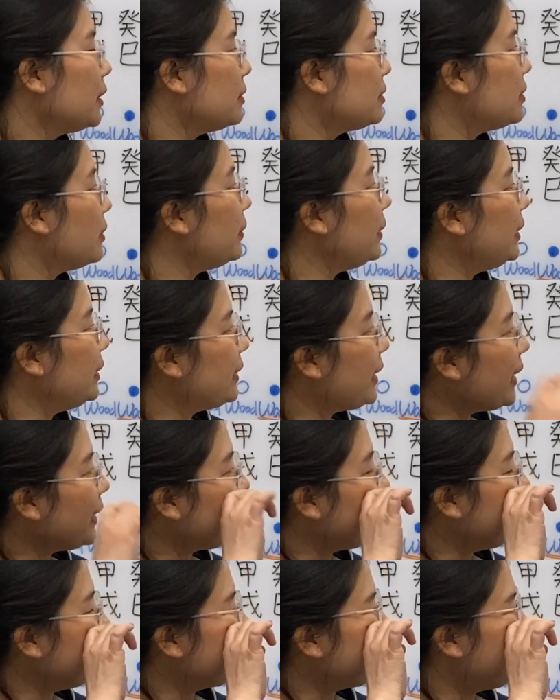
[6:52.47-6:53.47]
So in that
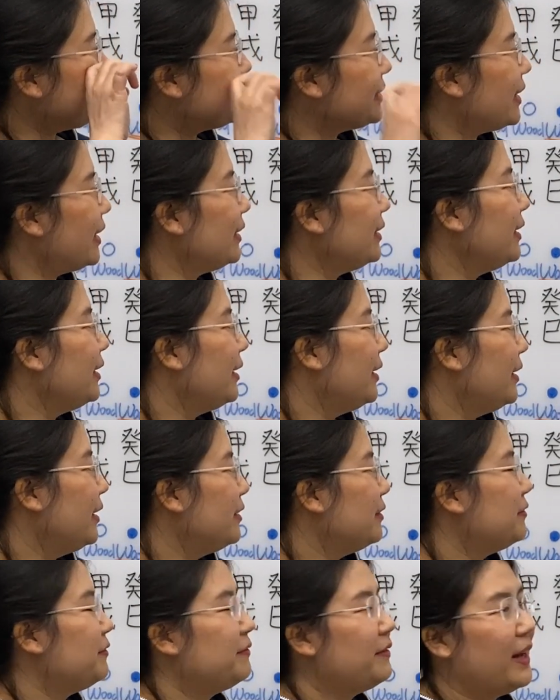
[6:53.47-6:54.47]
case, I said,
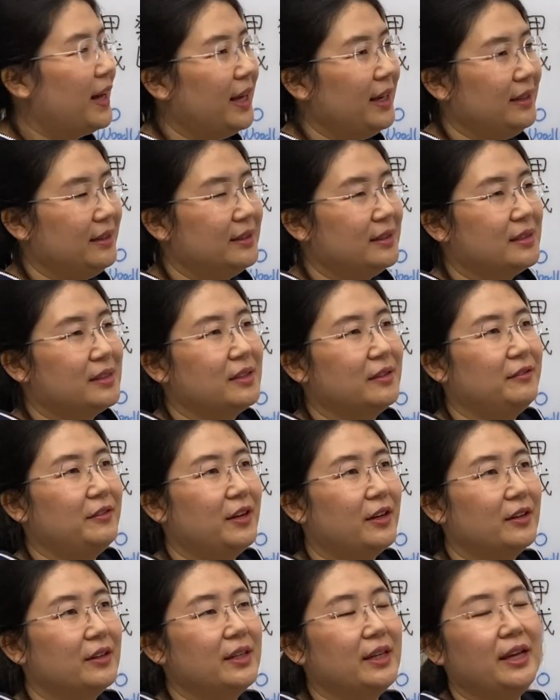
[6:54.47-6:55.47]
fine, the
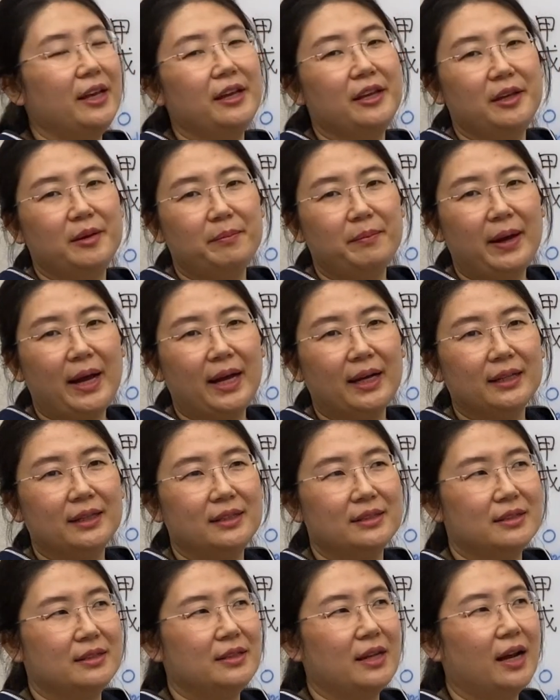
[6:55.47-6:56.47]
severity and impact
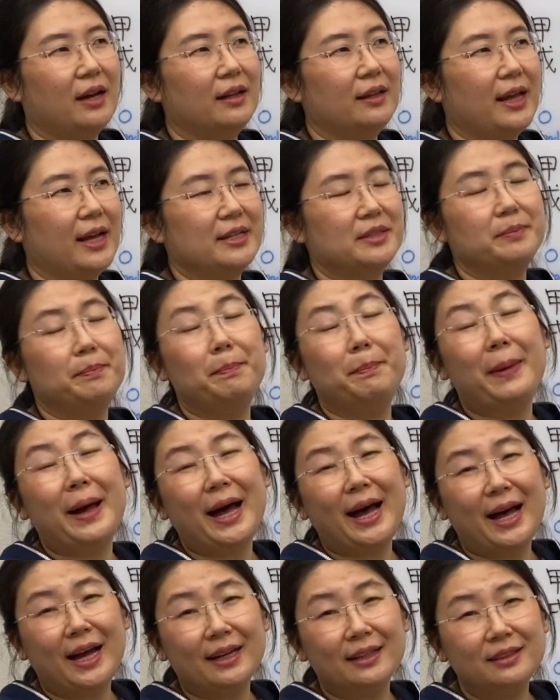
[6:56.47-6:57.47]
is not as
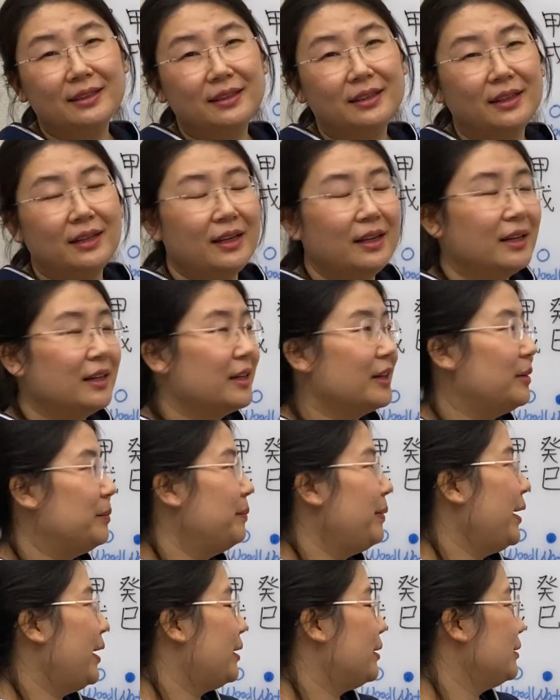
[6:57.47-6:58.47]
bad
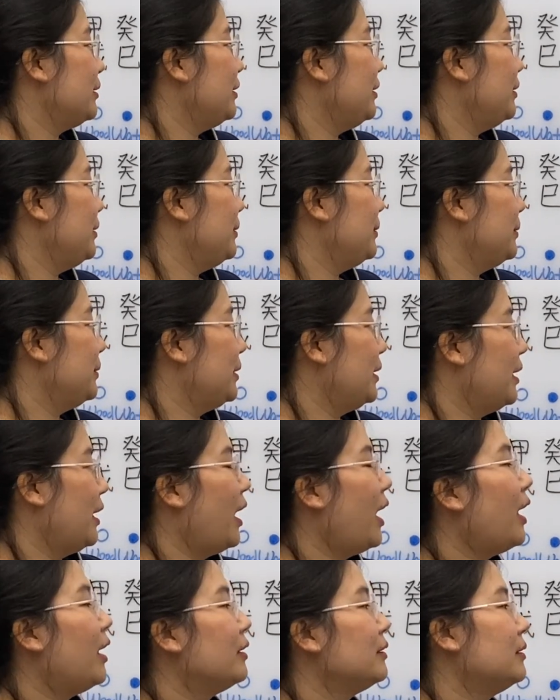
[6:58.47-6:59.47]
compared to the
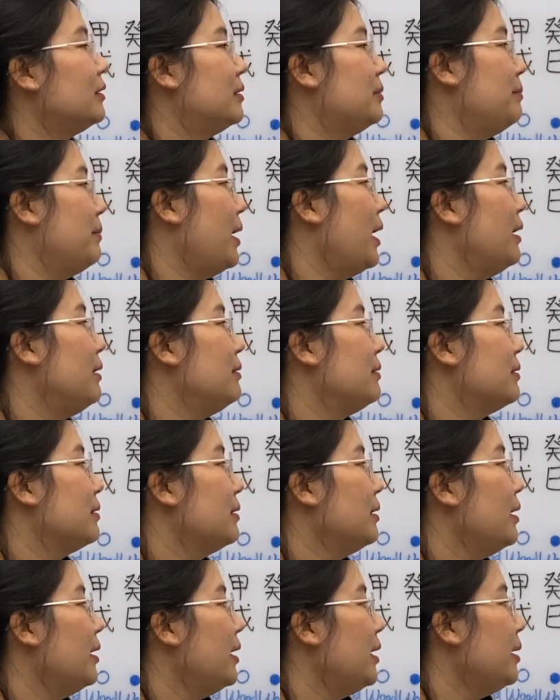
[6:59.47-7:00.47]
hotter month.
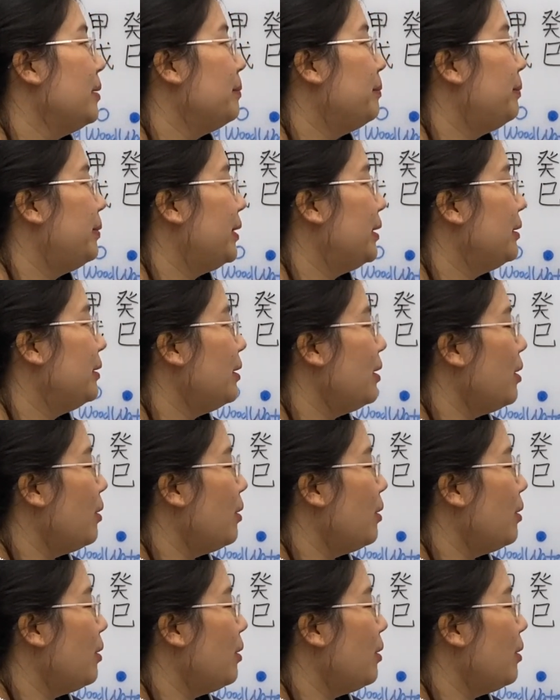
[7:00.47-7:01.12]
But